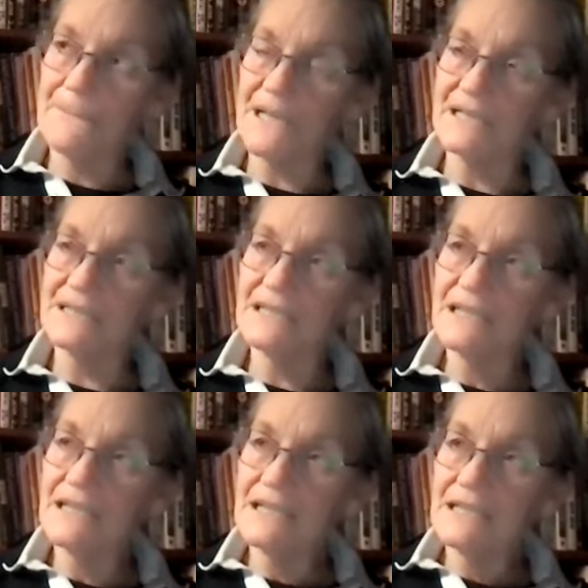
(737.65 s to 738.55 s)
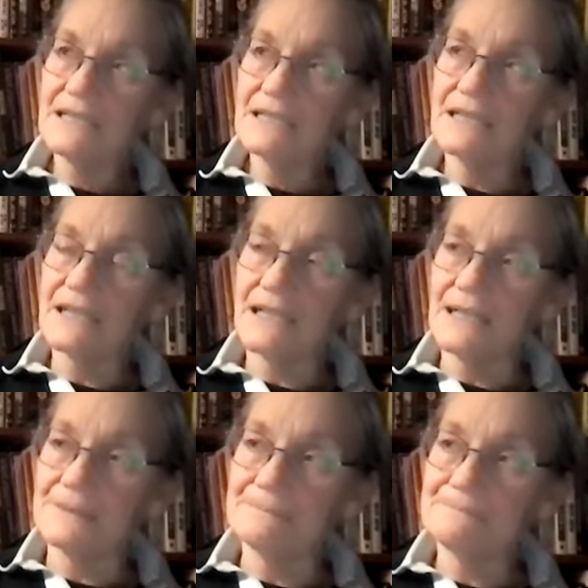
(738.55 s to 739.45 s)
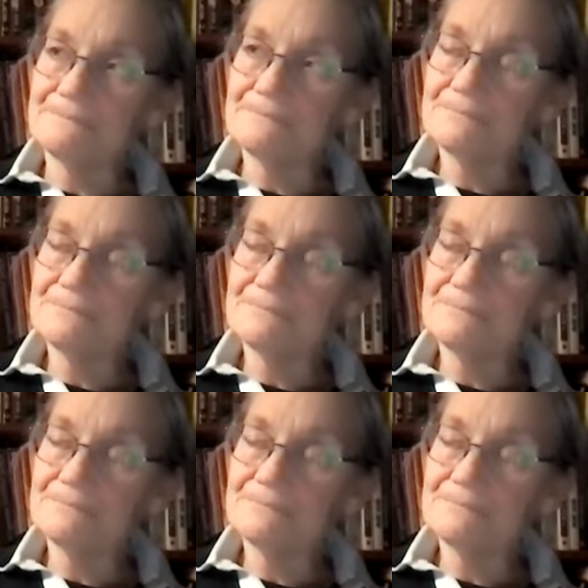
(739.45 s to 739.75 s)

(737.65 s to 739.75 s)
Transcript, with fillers: but um